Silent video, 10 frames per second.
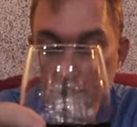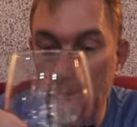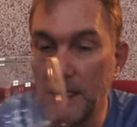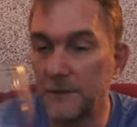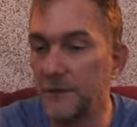a
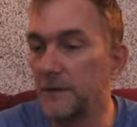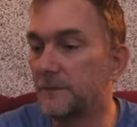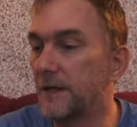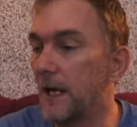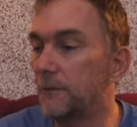glass
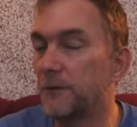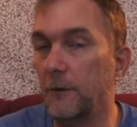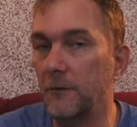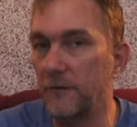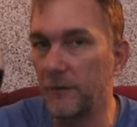of
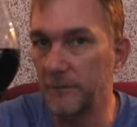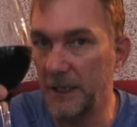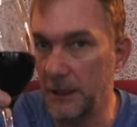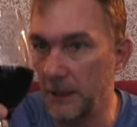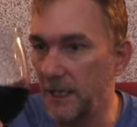Capso from
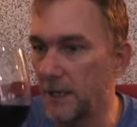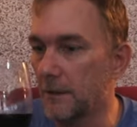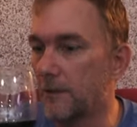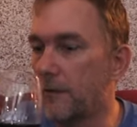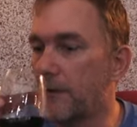Italy here.